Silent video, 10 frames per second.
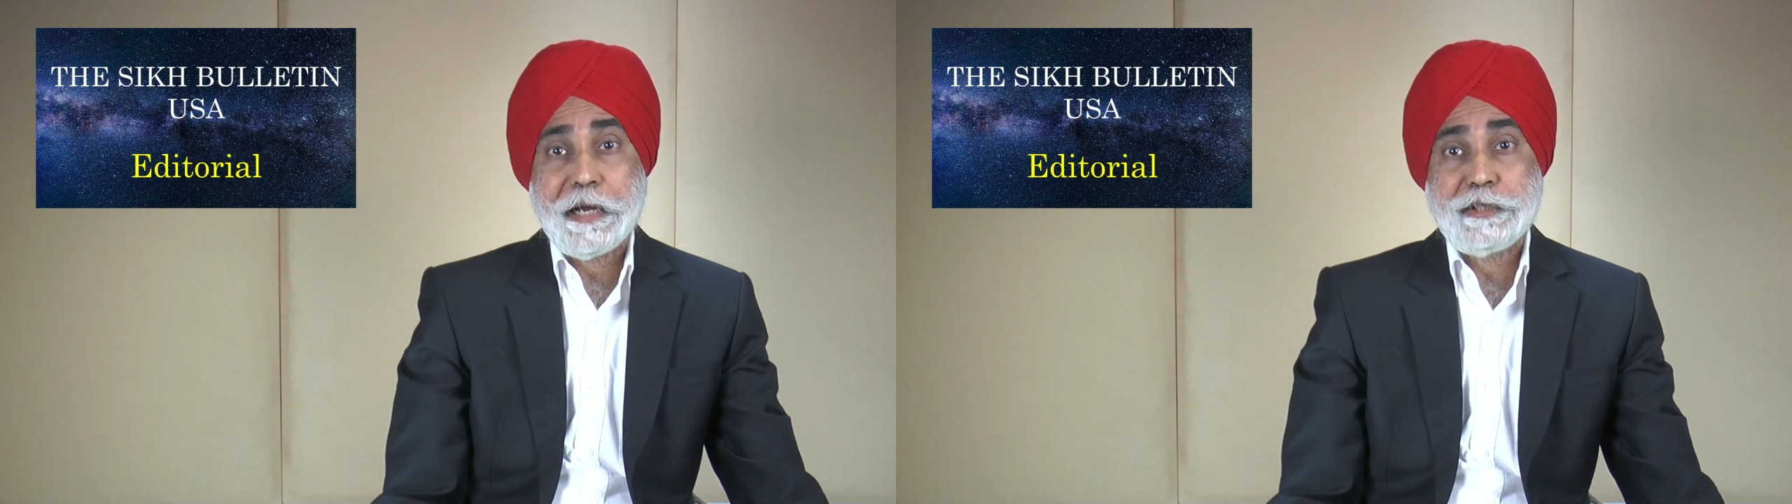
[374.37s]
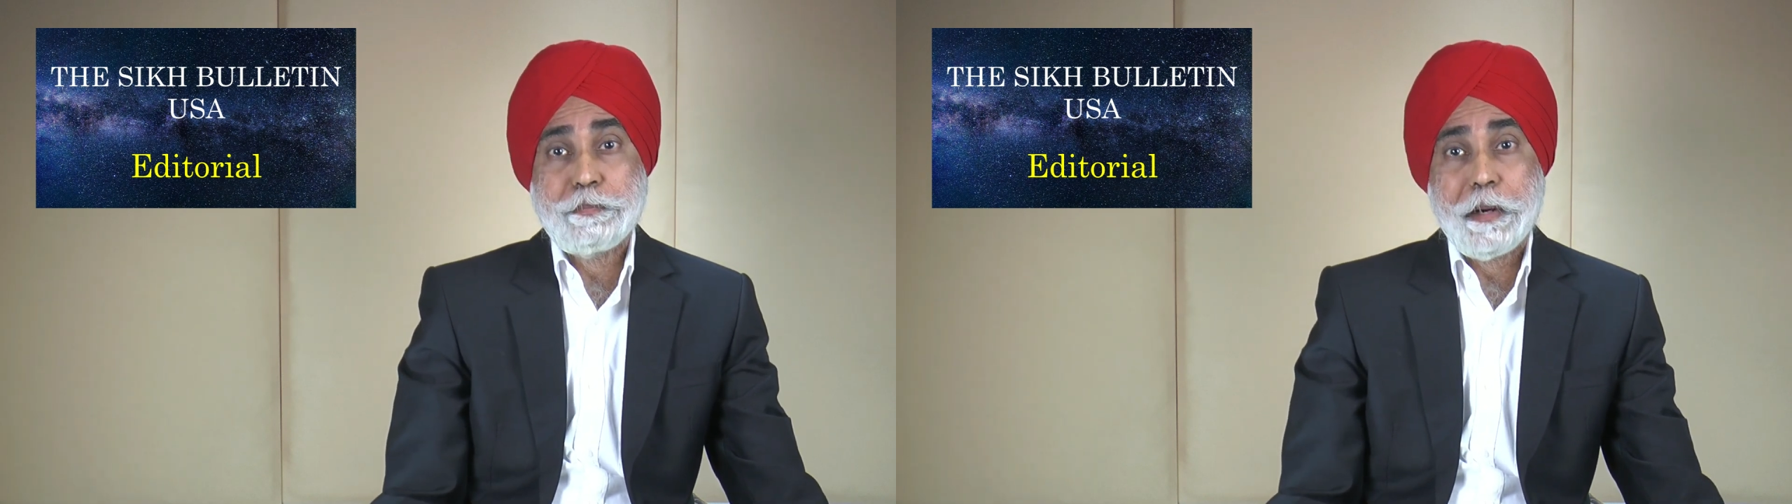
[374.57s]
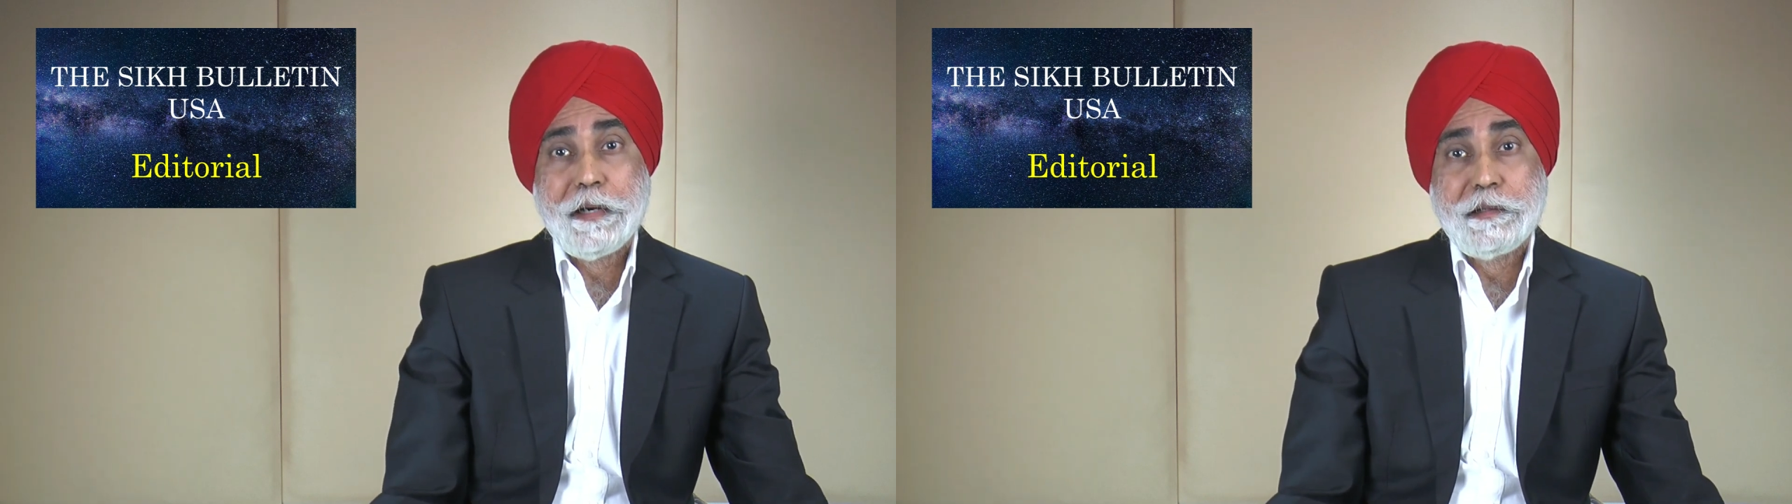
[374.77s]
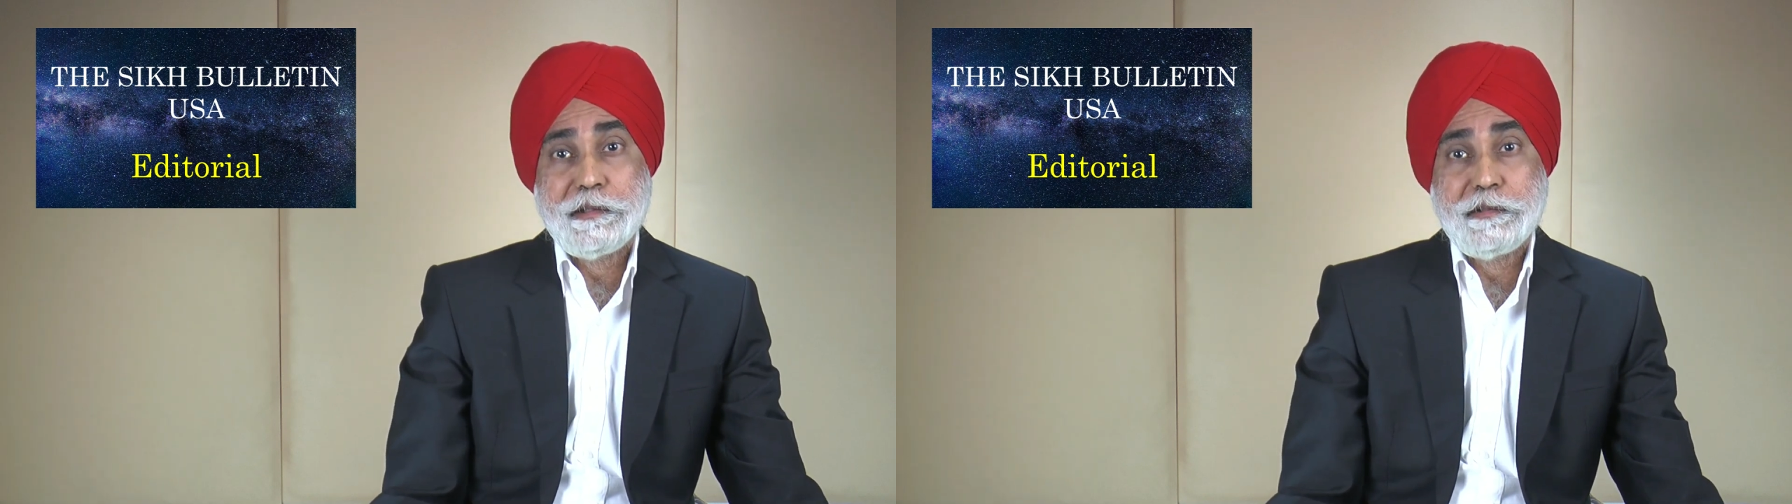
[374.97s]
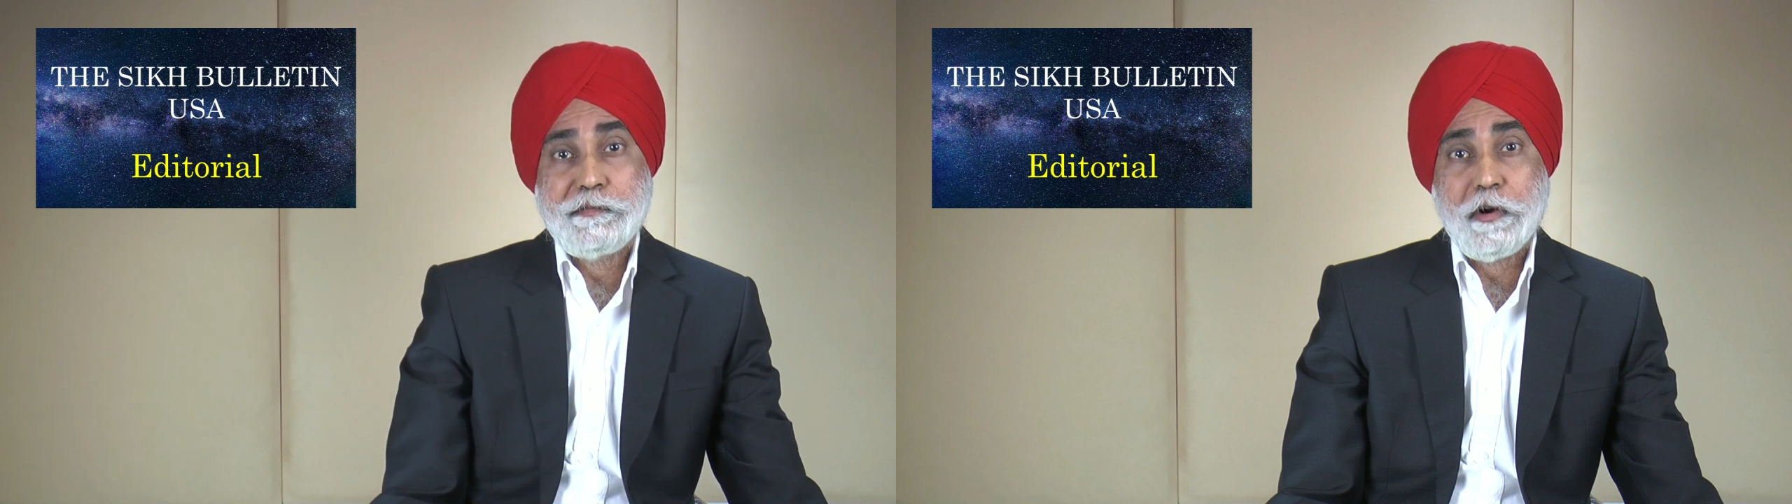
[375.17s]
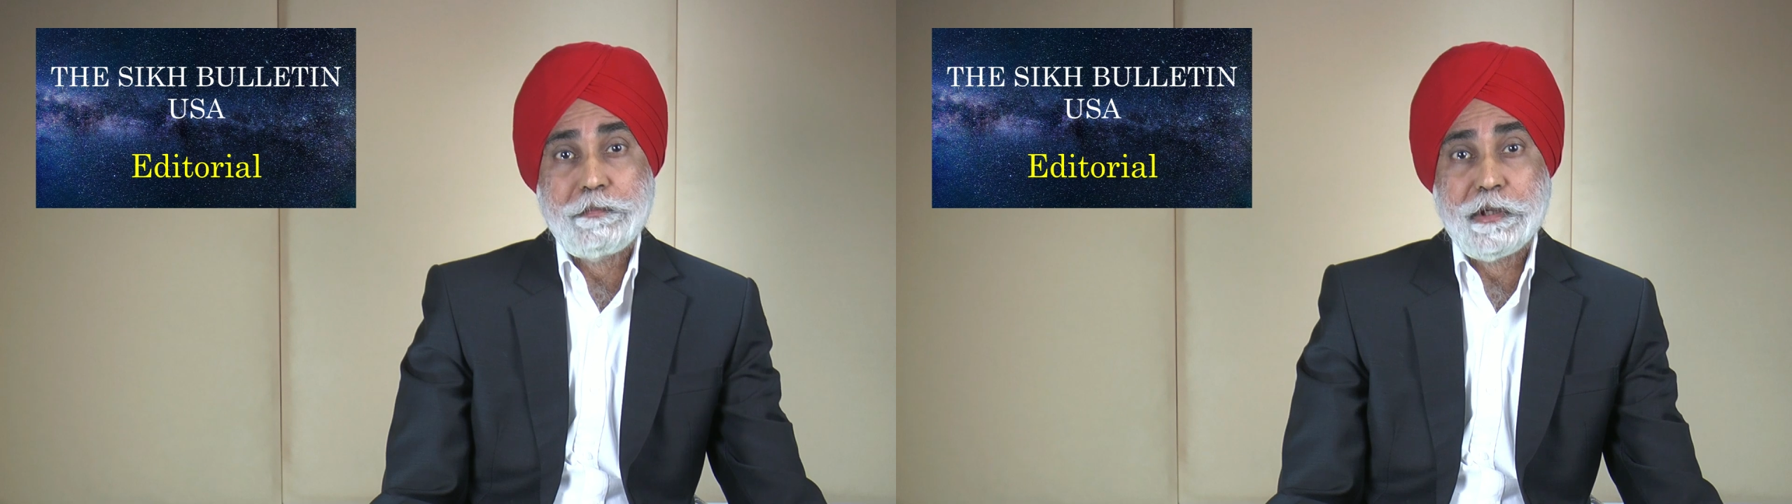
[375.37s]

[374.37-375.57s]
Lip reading: expelled from